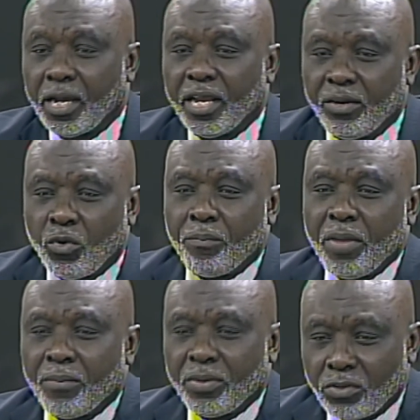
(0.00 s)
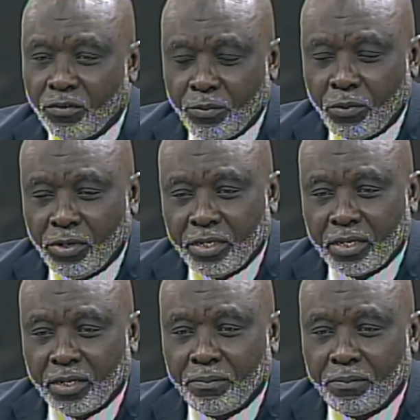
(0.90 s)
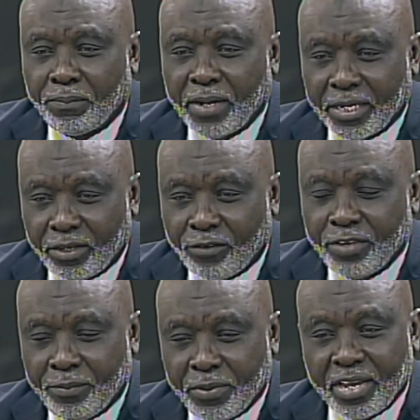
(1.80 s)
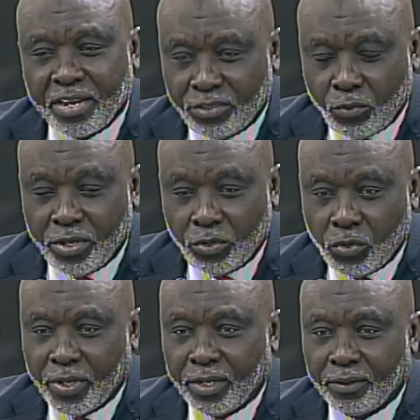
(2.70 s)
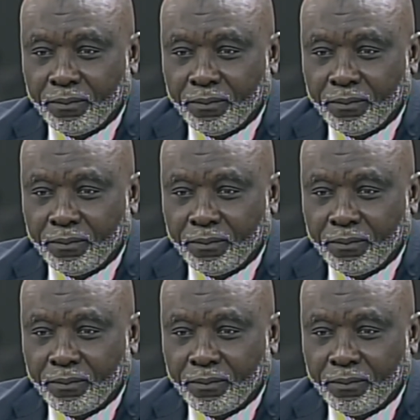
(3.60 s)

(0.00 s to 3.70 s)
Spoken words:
and what members of the political party of APRC were doing.